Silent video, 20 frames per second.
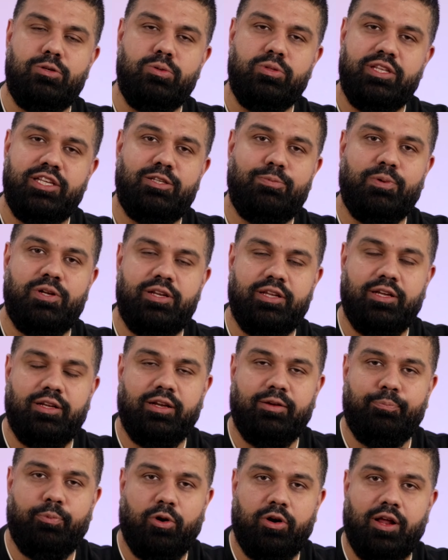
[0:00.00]
to this
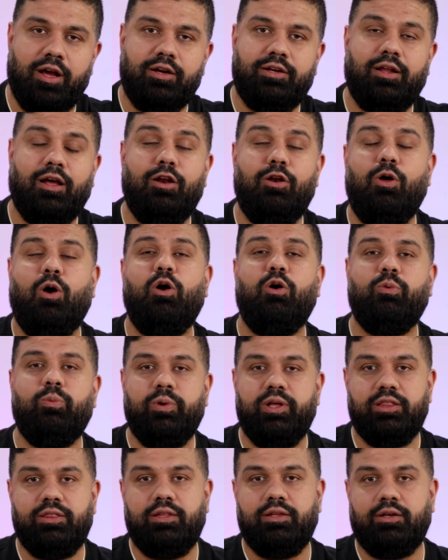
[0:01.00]
particular product along
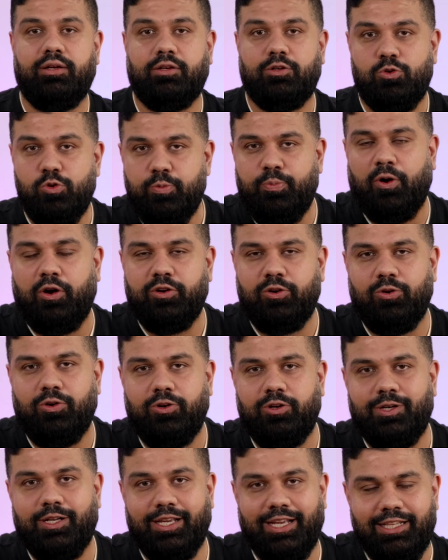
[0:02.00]
with the coupon
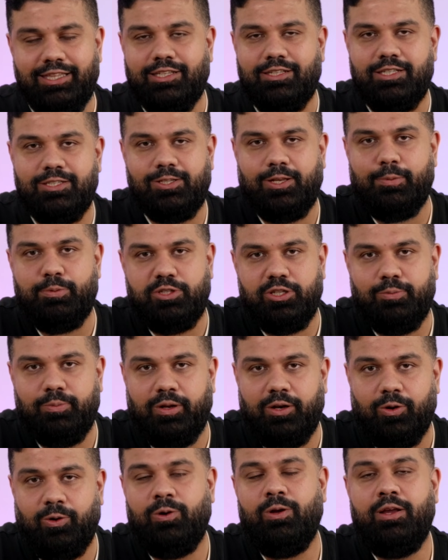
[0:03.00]
code in the description
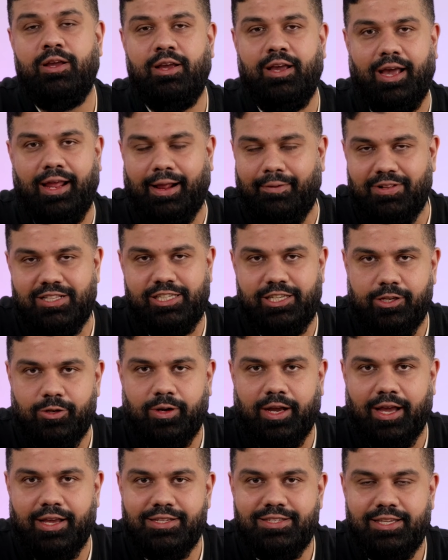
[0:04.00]
below. And I will see
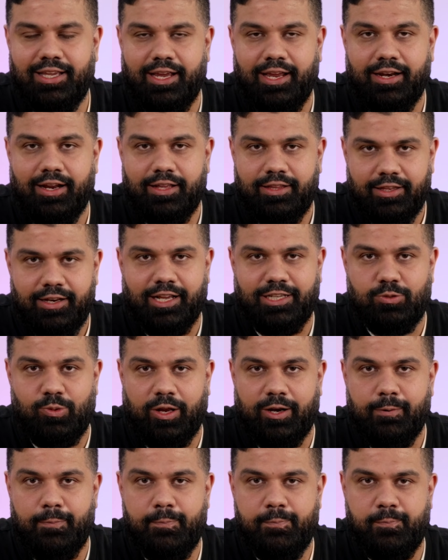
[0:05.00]
you guys in the next
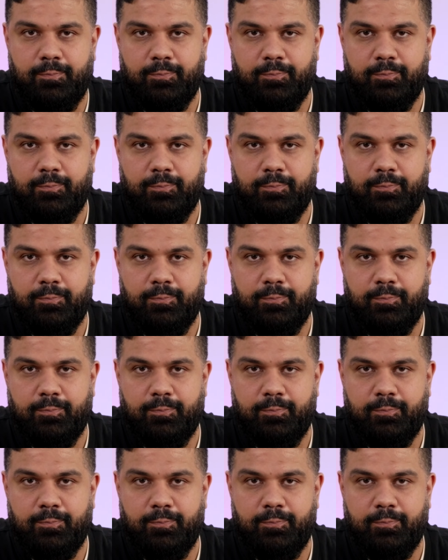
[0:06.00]
one.